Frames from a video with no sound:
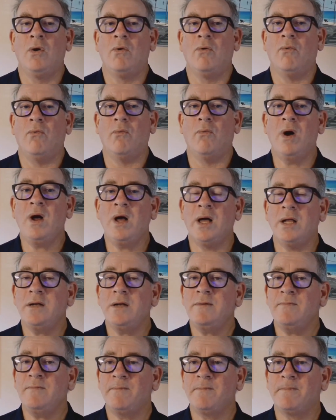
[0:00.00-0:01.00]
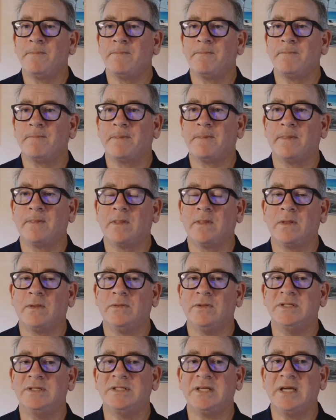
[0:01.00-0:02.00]
One,
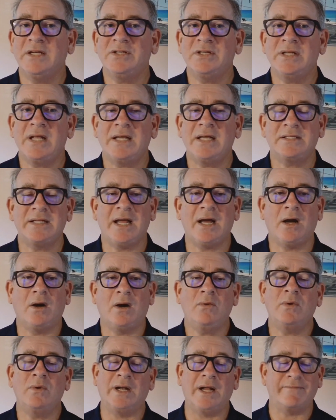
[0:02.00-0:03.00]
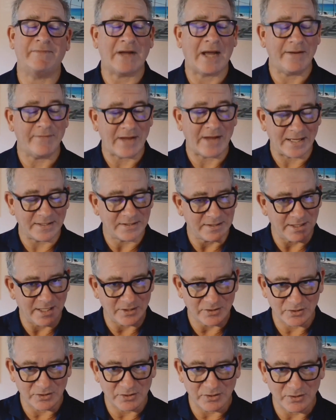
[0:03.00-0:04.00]
this agent has now, when I've asked the
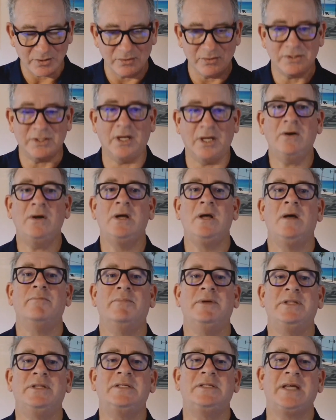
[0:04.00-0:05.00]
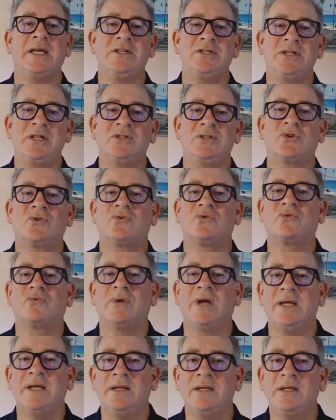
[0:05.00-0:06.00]
agent to do so, but this agent has
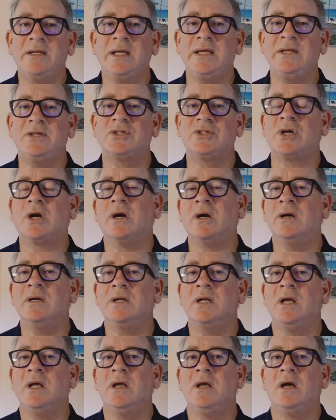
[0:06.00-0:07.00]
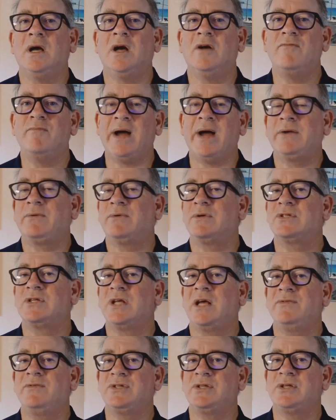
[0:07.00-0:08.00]
created a chart of
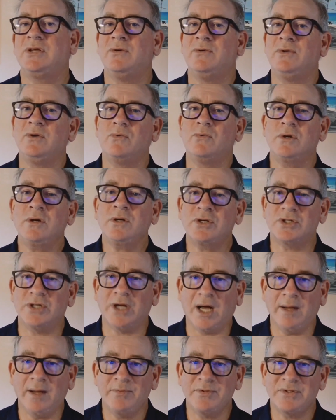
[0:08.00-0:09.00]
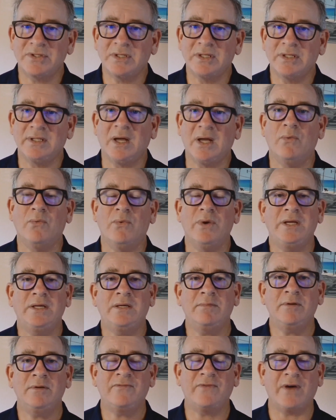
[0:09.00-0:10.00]
Microsoft security workshops that we
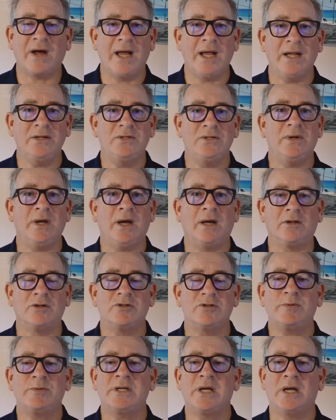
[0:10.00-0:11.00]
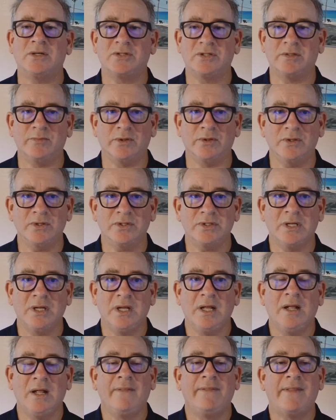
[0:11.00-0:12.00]
can provide to eligible customers
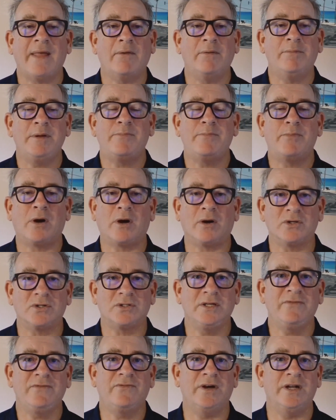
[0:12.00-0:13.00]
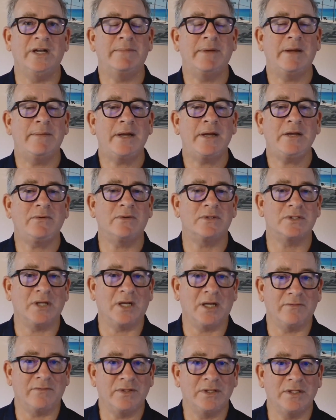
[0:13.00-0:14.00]
that will be partially funded by
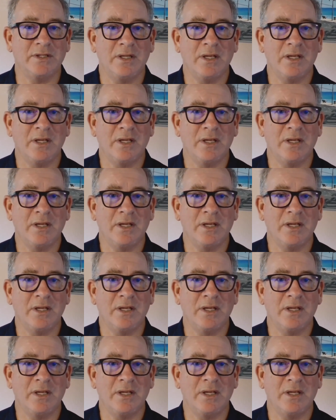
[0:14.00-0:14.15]
Microsoft.